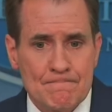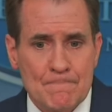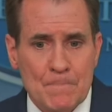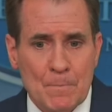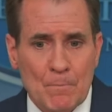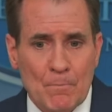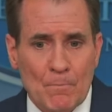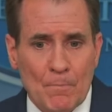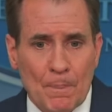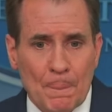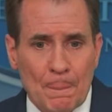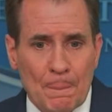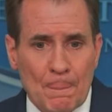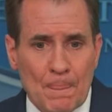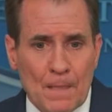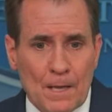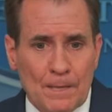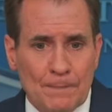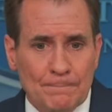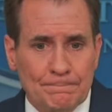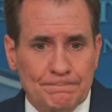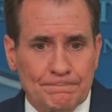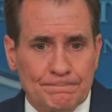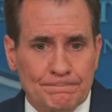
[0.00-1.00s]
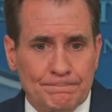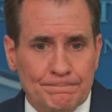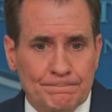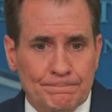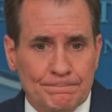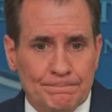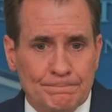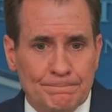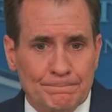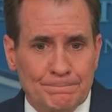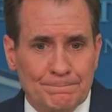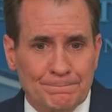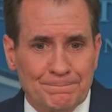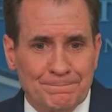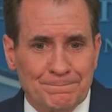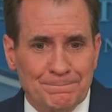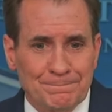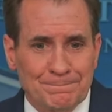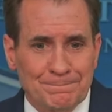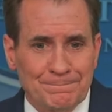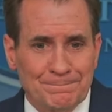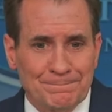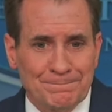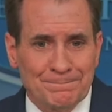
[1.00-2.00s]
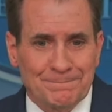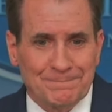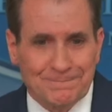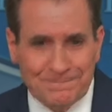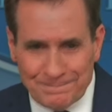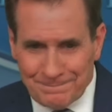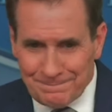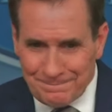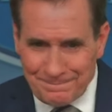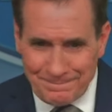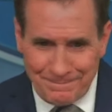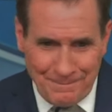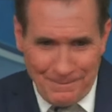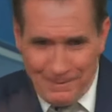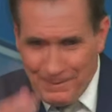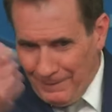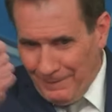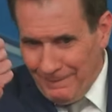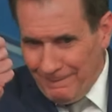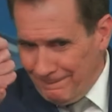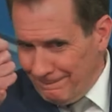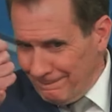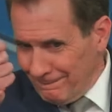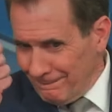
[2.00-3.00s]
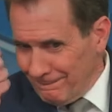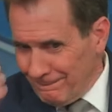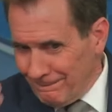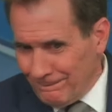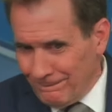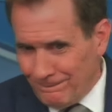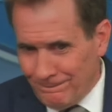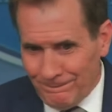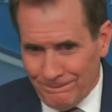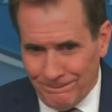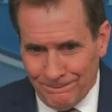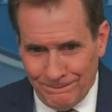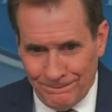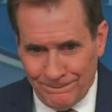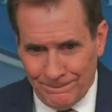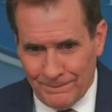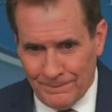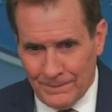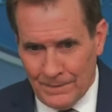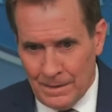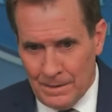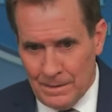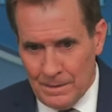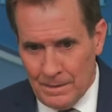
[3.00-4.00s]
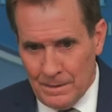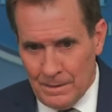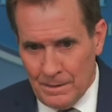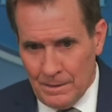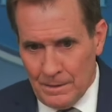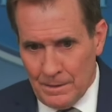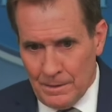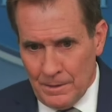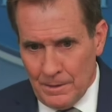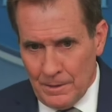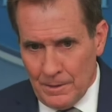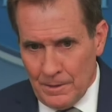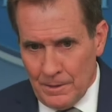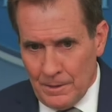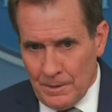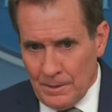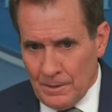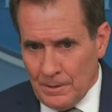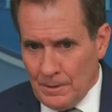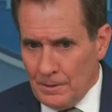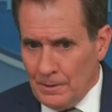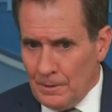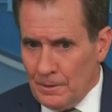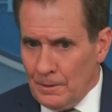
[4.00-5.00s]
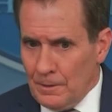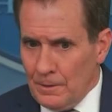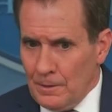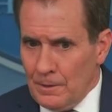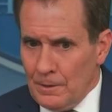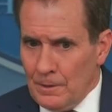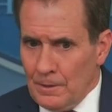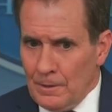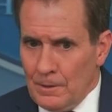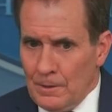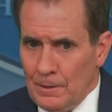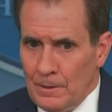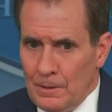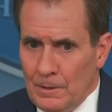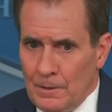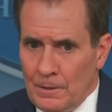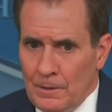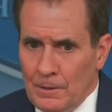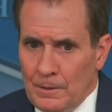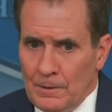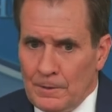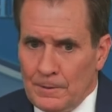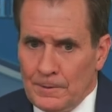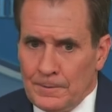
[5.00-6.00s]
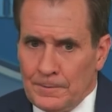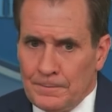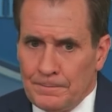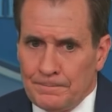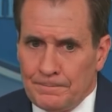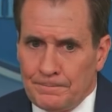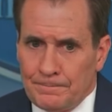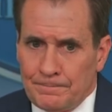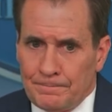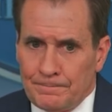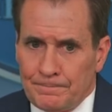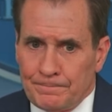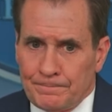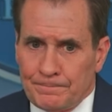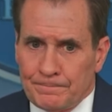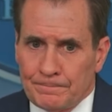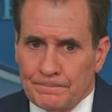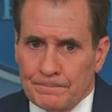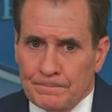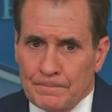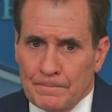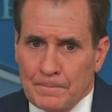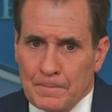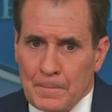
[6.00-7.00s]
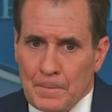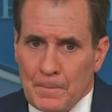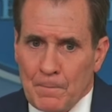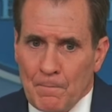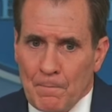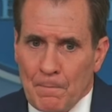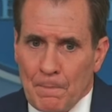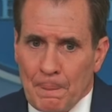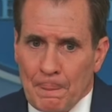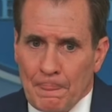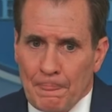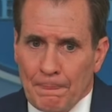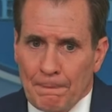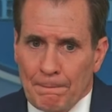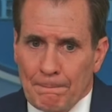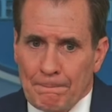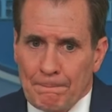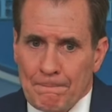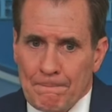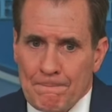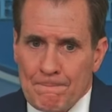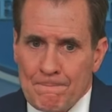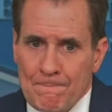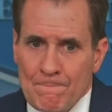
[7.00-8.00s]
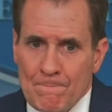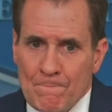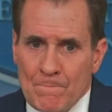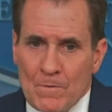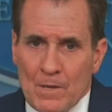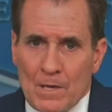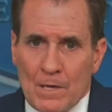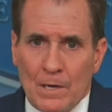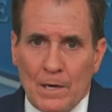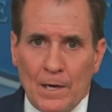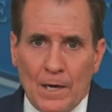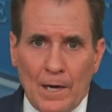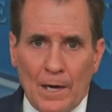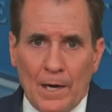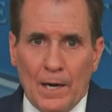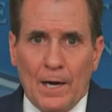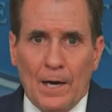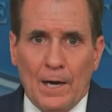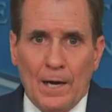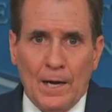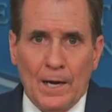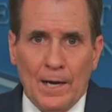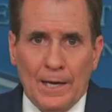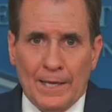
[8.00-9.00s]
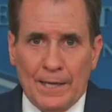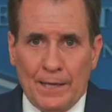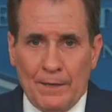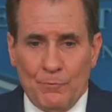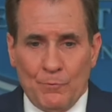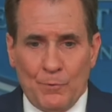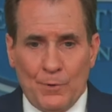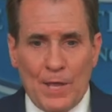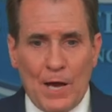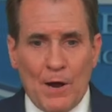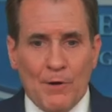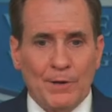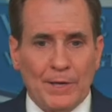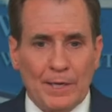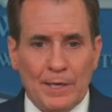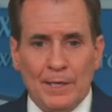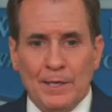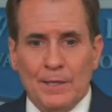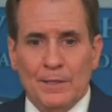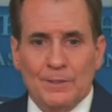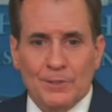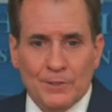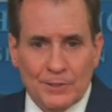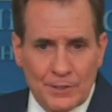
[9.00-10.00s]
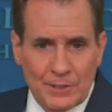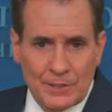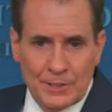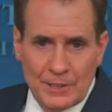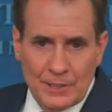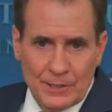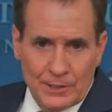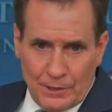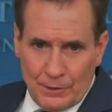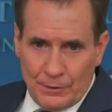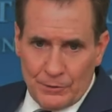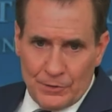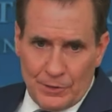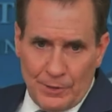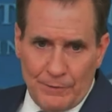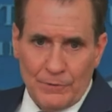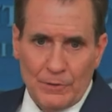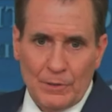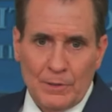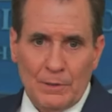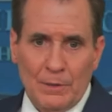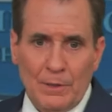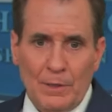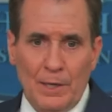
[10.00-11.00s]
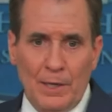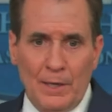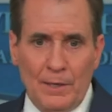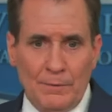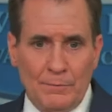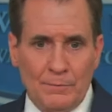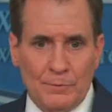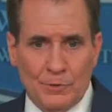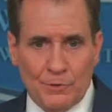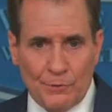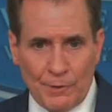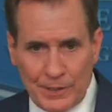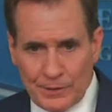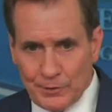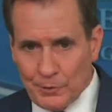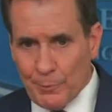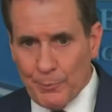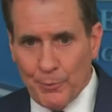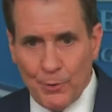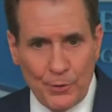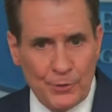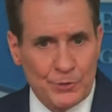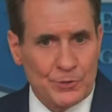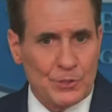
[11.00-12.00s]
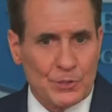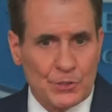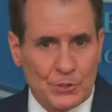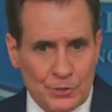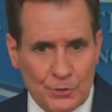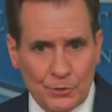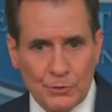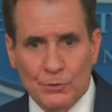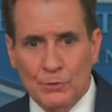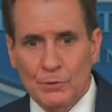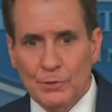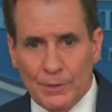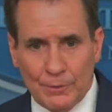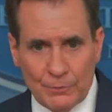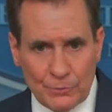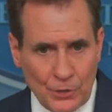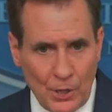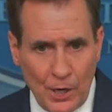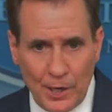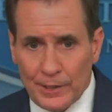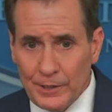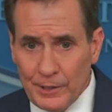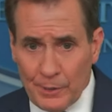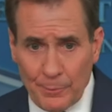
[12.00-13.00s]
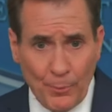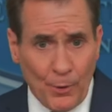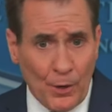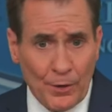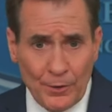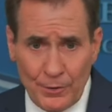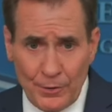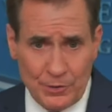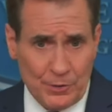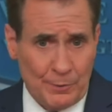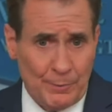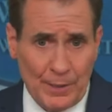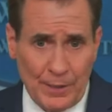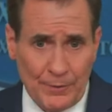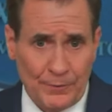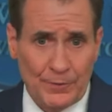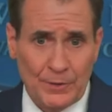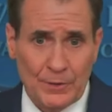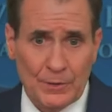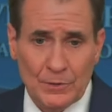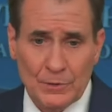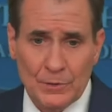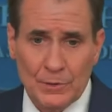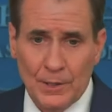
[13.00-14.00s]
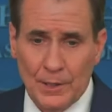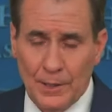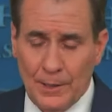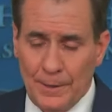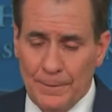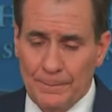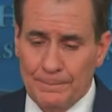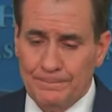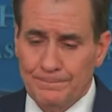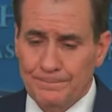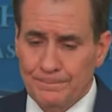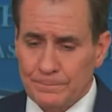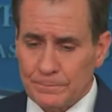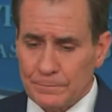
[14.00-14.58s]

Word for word: Um, noting your caveats at the top, are you able to say whether Hamas was agreeing to something that had been discussed over the last several days? again, without getting into the details of it, and Director Burns is still talking to partners about this, um,